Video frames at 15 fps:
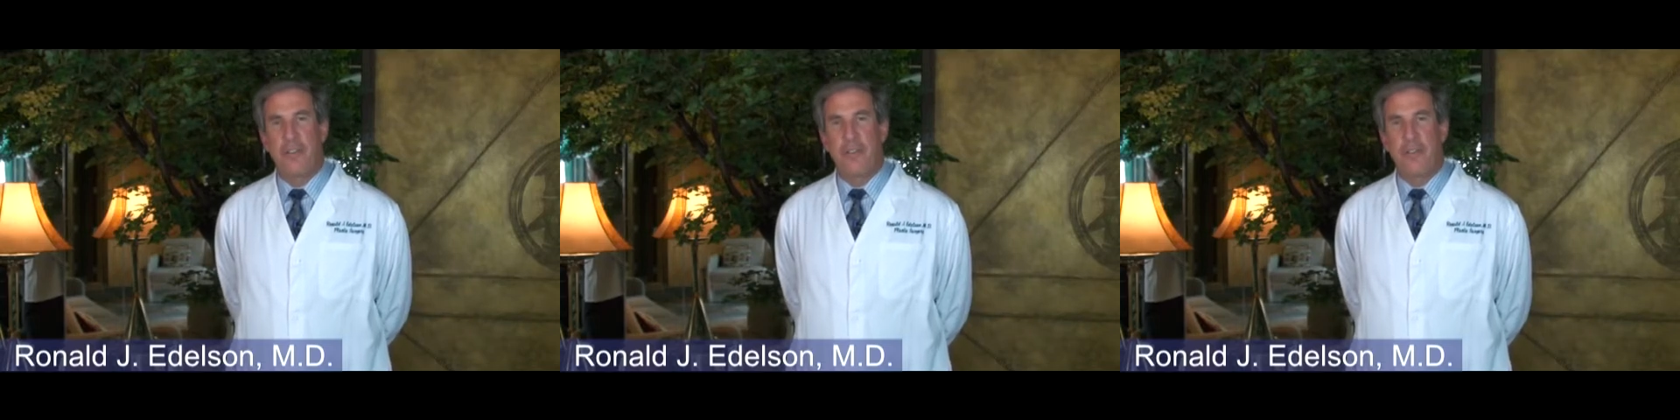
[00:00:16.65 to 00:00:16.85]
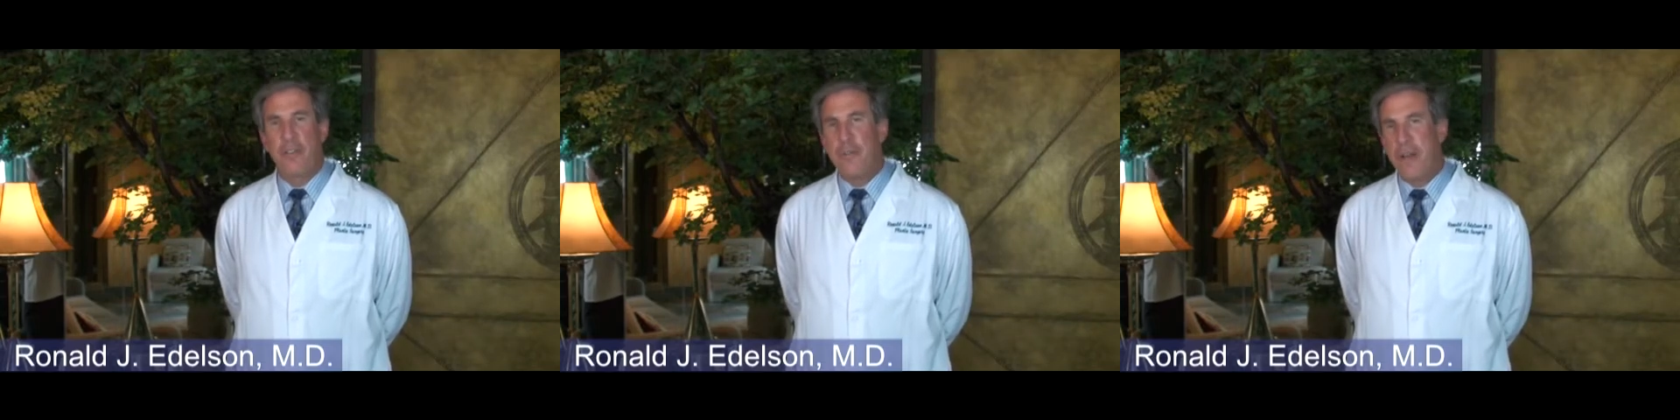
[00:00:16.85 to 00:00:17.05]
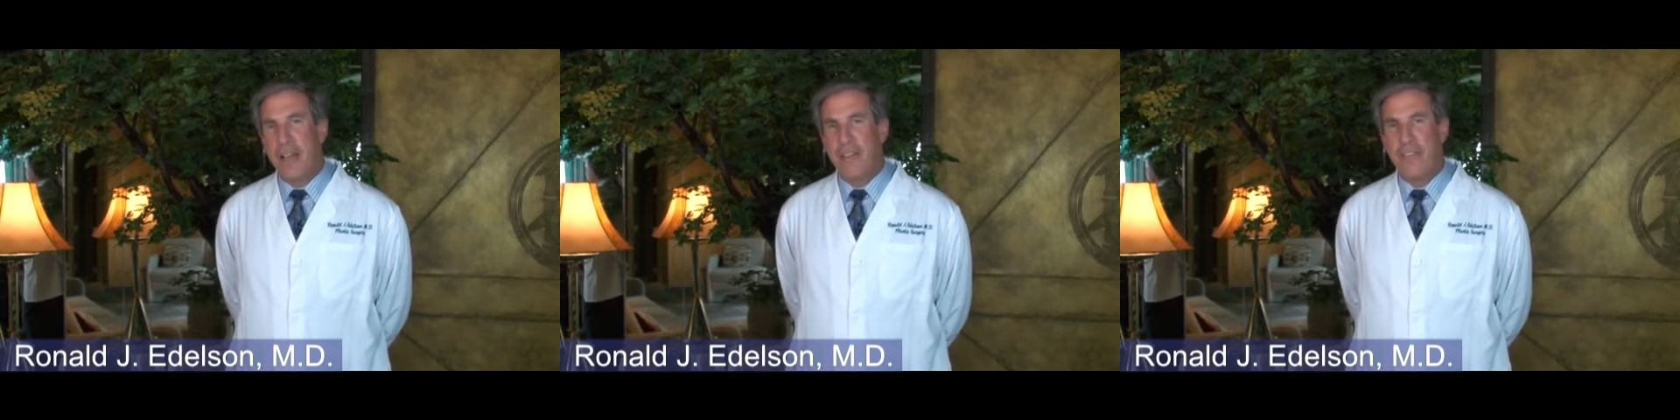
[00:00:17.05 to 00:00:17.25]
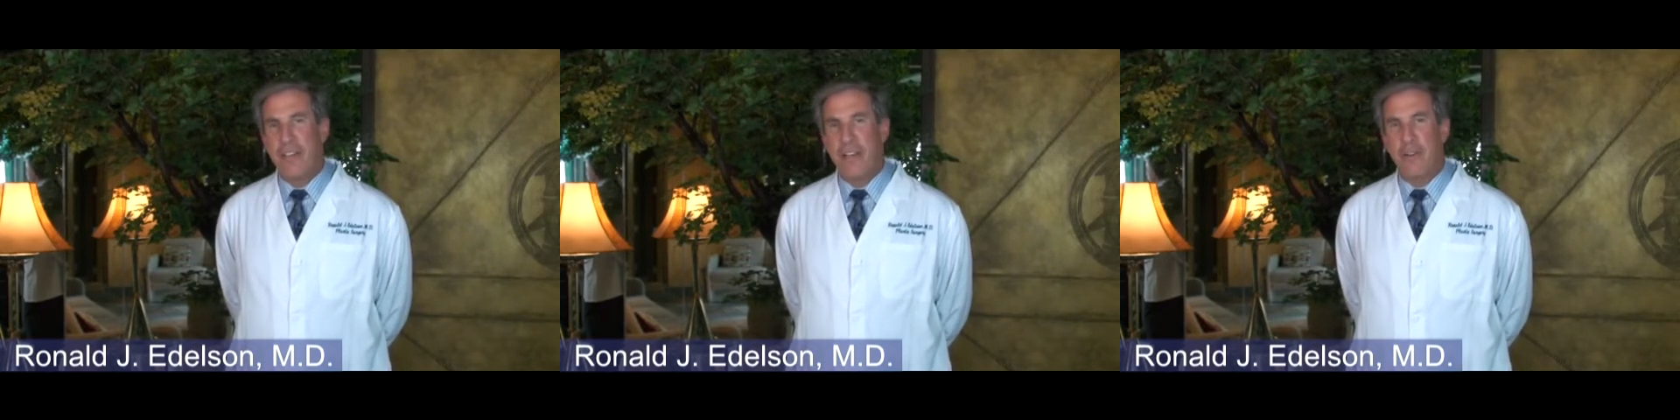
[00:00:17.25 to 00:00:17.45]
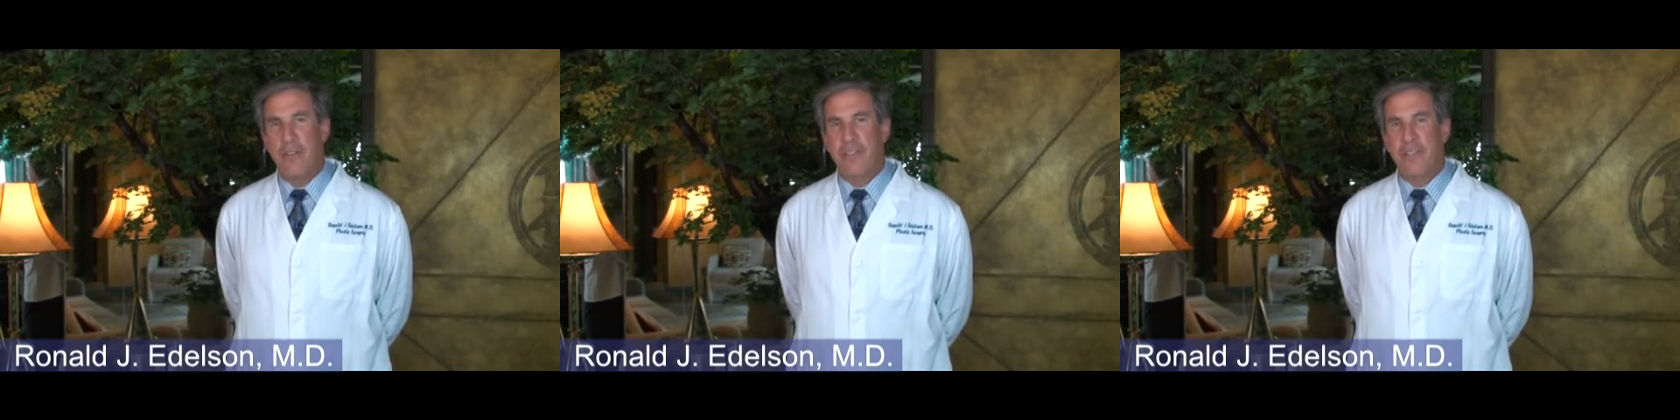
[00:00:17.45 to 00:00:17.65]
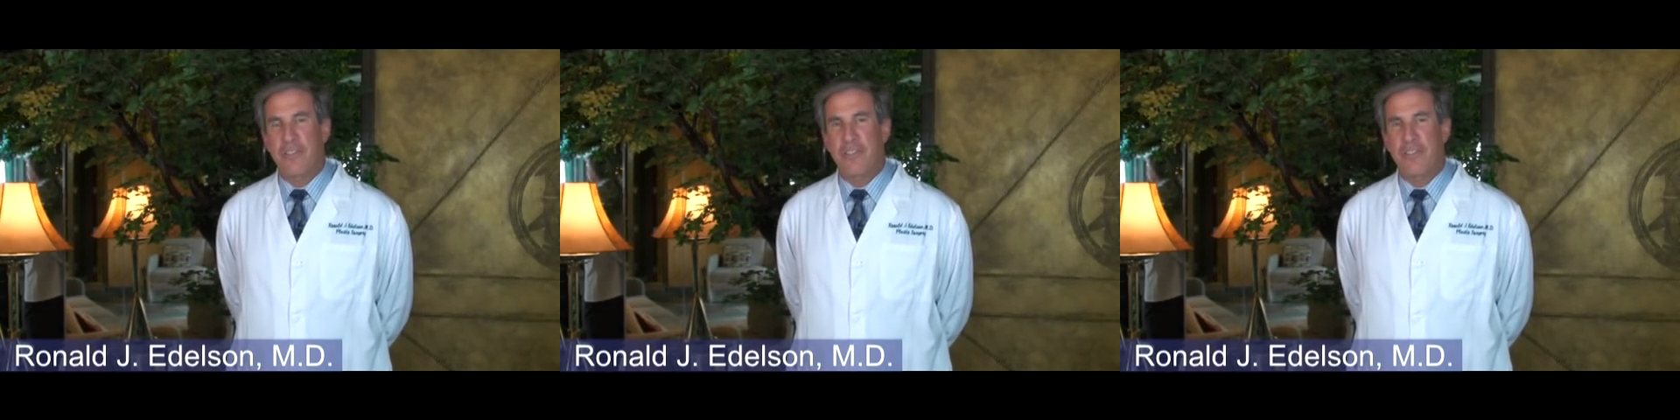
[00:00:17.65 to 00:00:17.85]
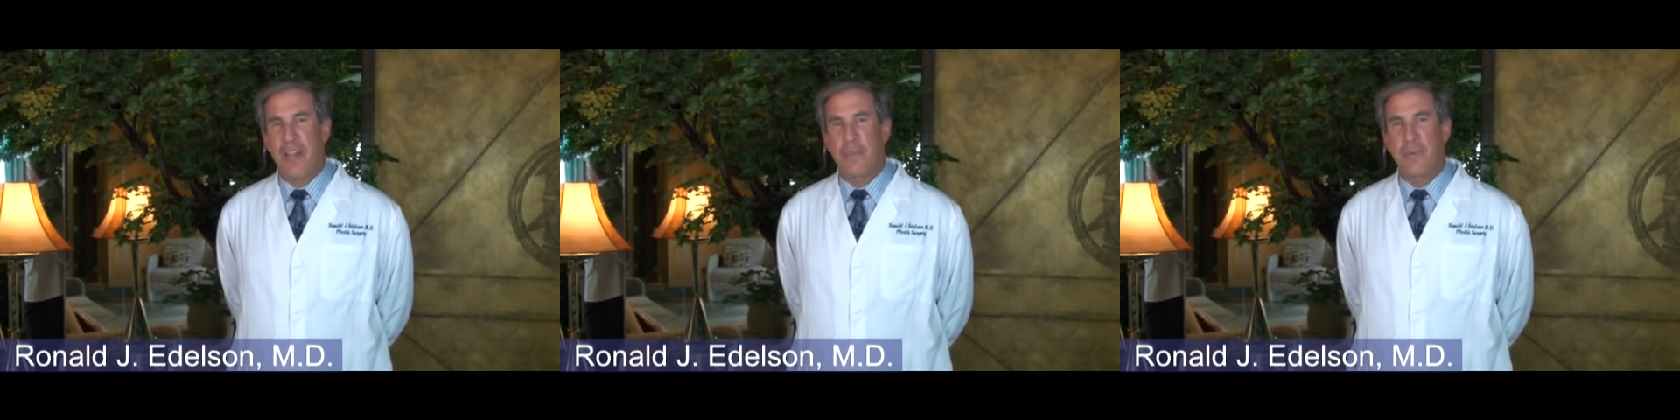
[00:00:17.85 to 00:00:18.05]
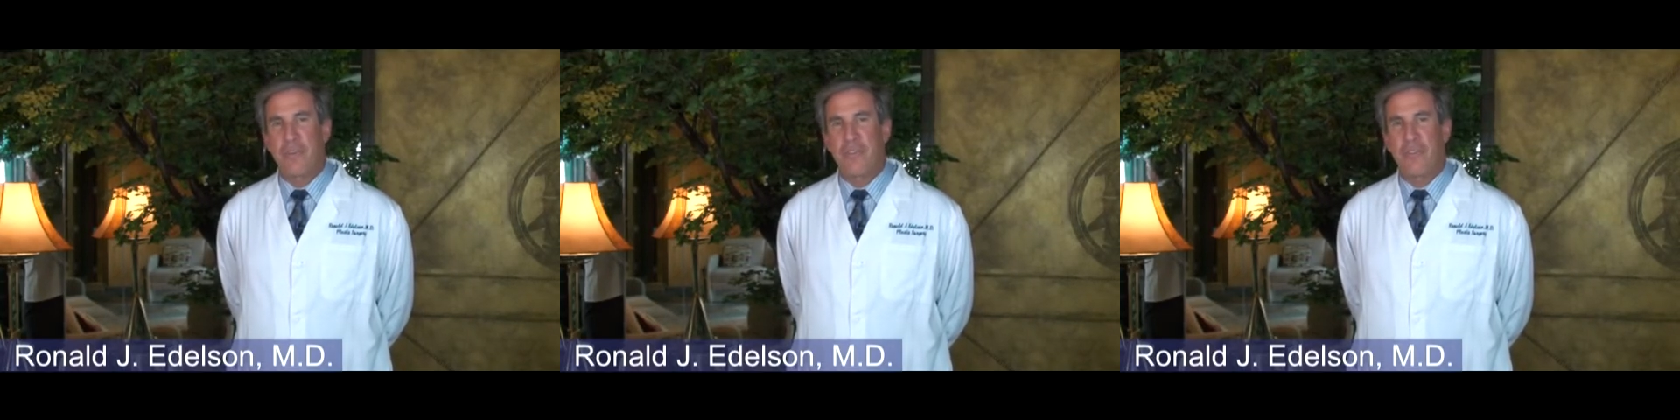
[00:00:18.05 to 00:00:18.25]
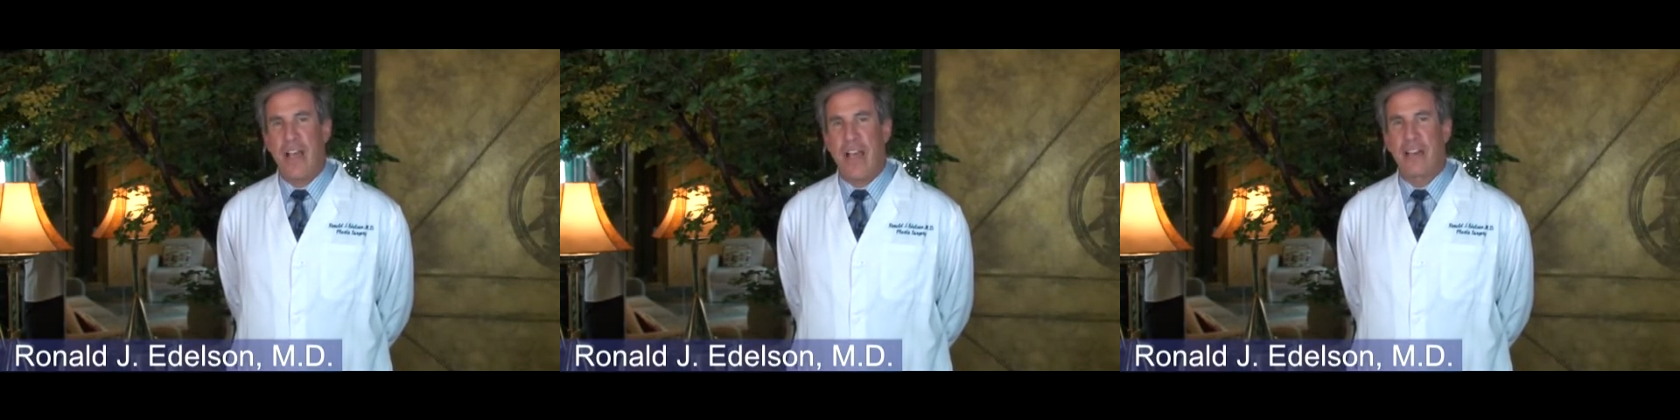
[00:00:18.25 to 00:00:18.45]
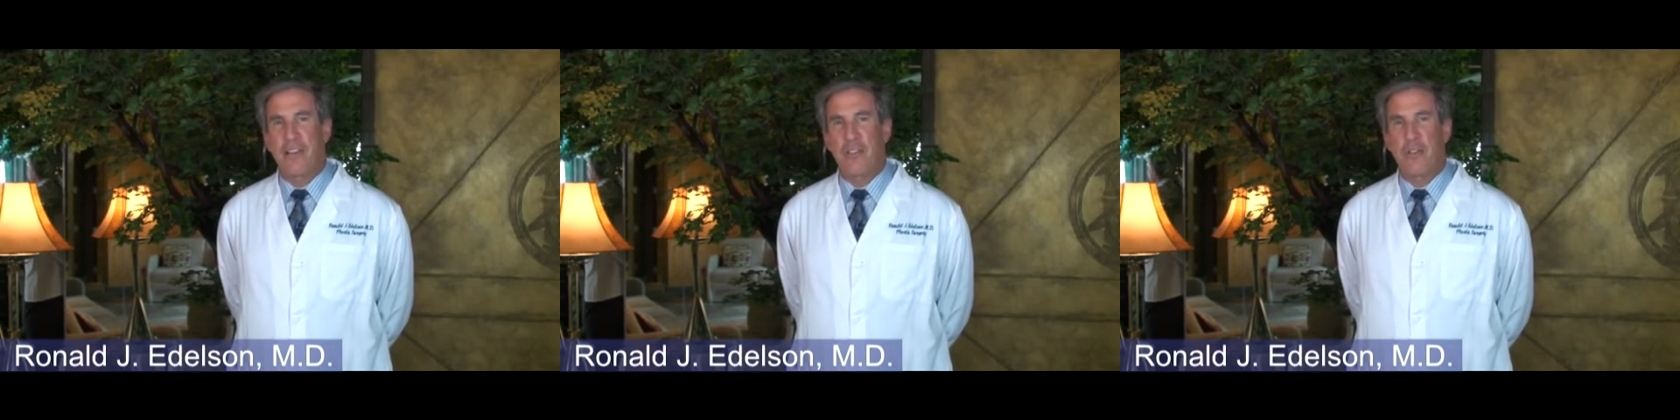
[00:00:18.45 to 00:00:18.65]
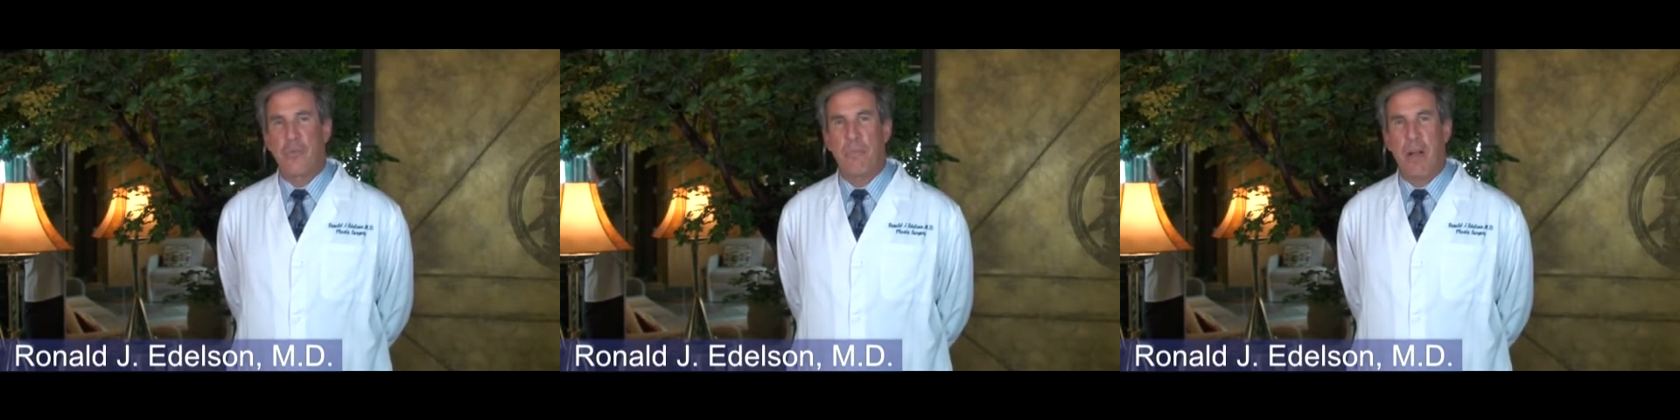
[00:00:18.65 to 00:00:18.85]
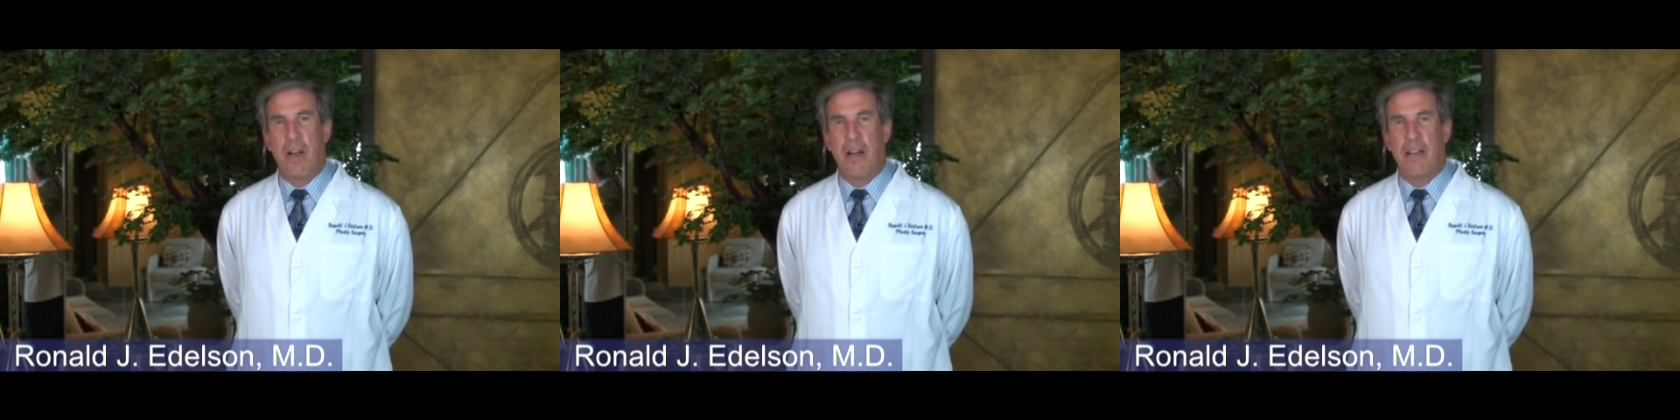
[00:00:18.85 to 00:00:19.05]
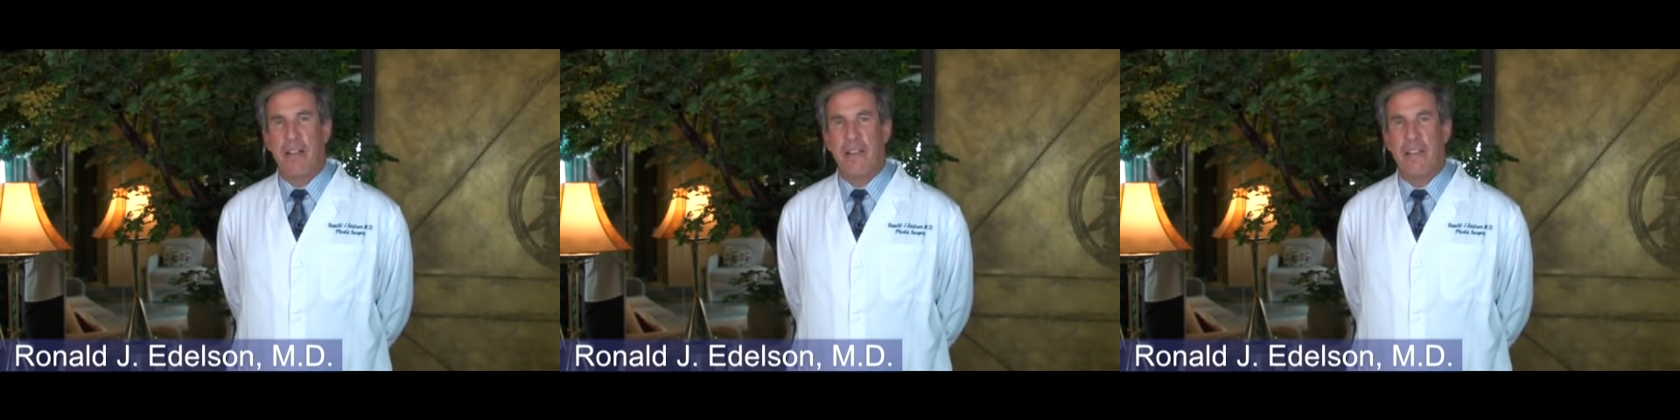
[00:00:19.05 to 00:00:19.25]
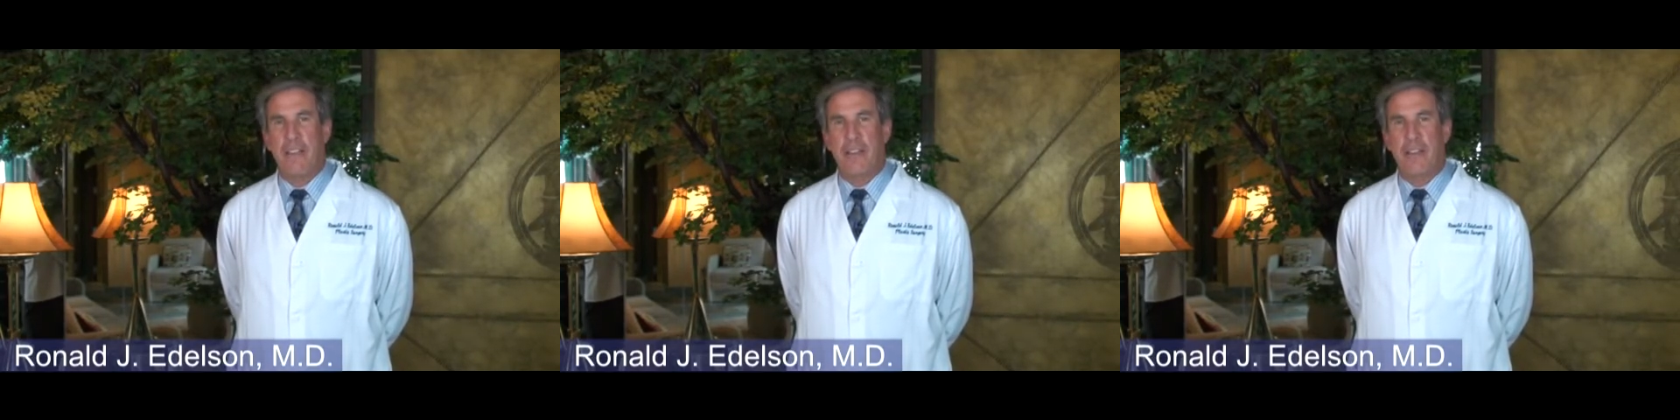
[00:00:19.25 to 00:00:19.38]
Do you have areas of stubborn fat on your body